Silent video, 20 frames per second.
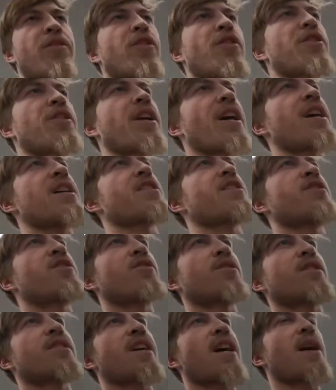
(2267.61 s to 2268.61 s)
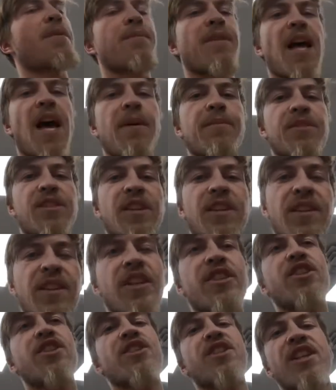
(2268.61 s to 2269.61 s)
throw you guys into a time lapse,
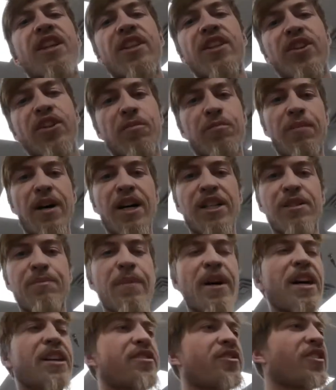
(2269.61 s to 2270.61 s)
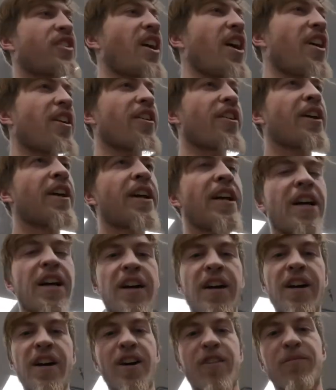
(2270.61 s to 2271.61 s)
let you see a little buzz there
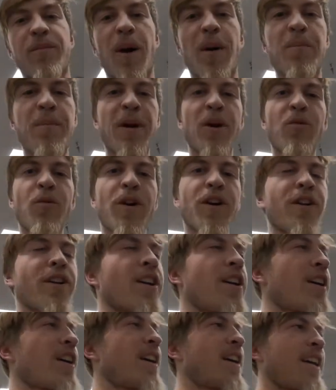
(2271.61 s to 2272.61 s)
of my MIG work,